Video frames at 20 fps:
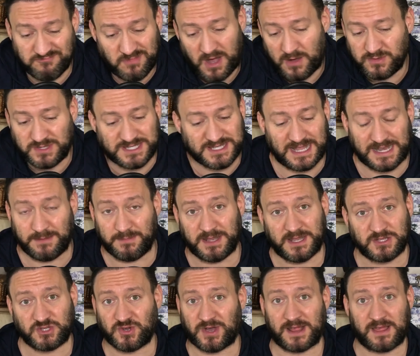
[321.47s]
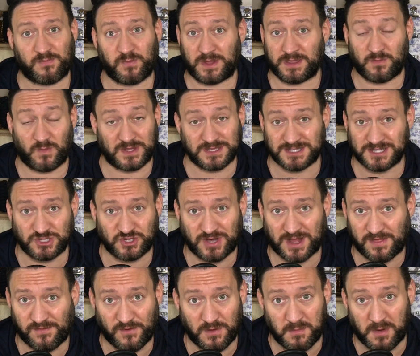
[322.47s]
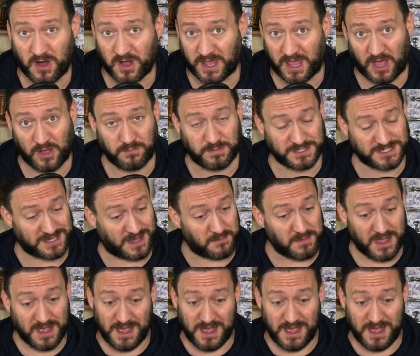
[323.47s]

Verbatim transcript: I would sell him in the transfer once the transfer market opens up.